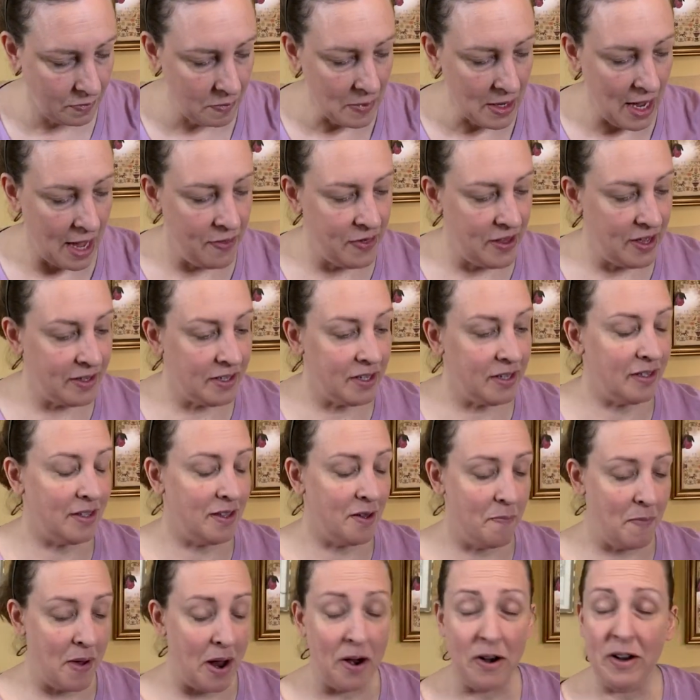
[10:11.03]
And this is the
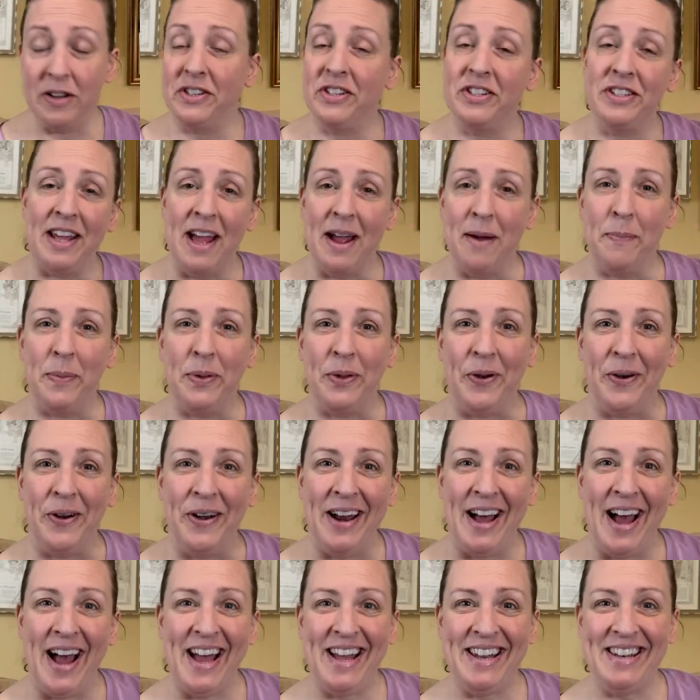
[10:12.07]
marriage sampler. And
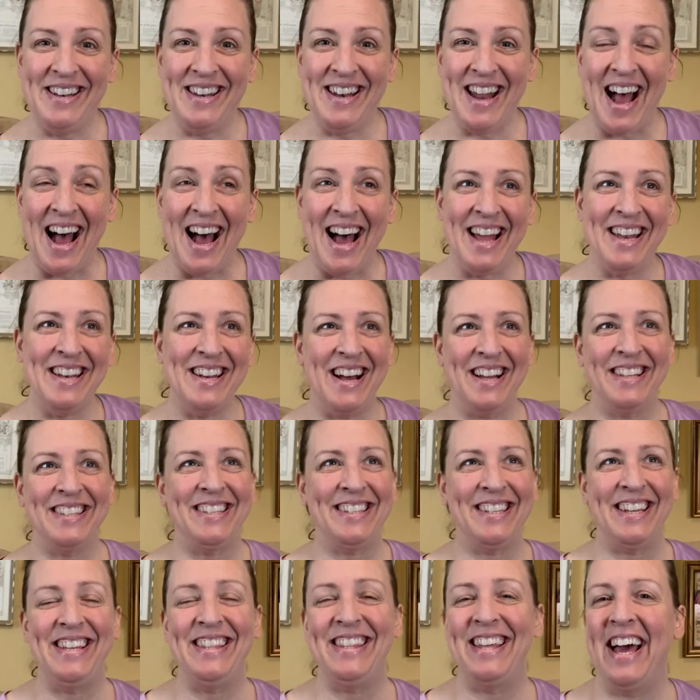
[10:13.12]
I had not
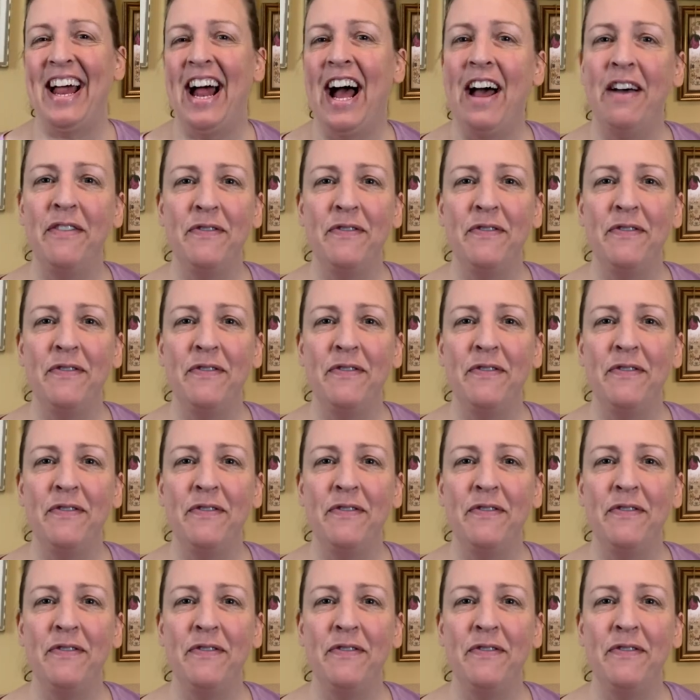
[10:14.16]
seen that.